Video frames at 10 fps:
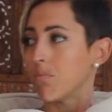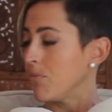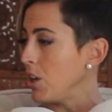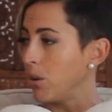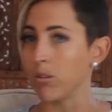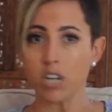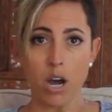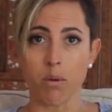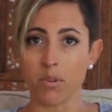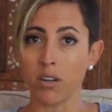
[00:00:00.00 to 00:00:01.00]
huge
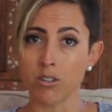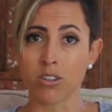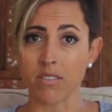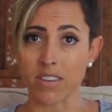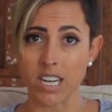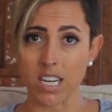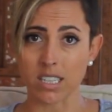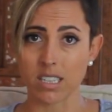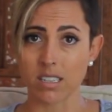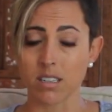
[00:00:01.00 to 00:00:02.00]
help, huge
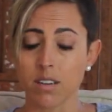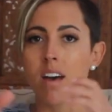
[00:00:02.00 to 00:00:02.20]
convenience.